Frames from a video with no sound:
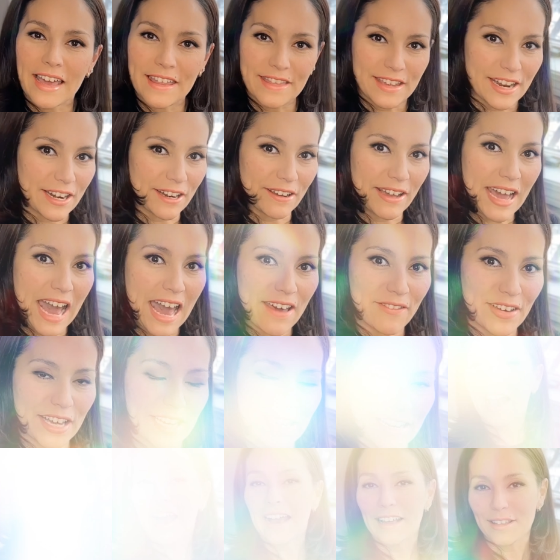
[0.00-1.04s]
And there you have
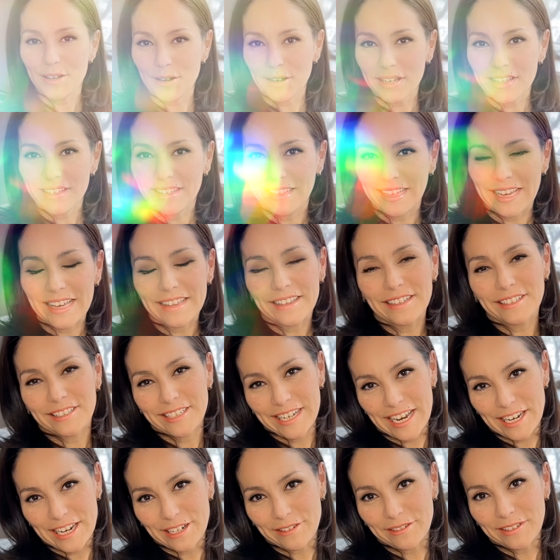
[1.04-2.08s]
it. As you can see, the
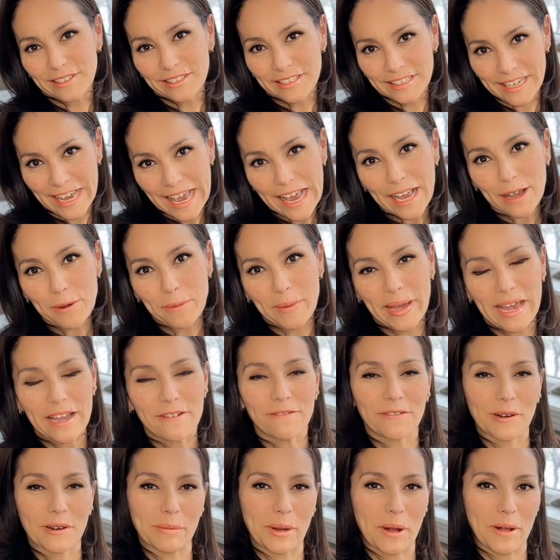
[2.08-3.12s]
general takeaway
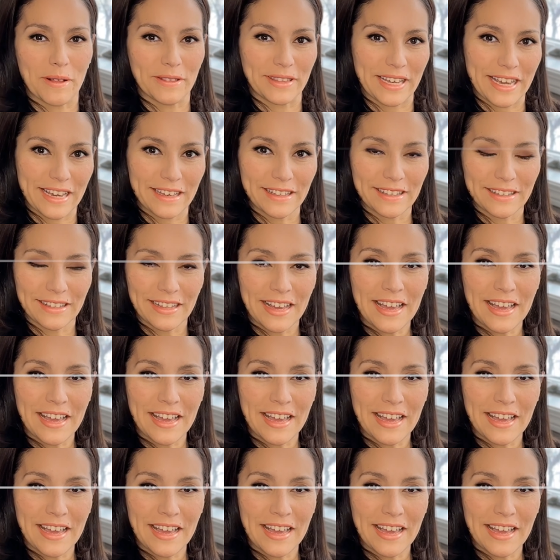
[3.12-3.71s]
from all this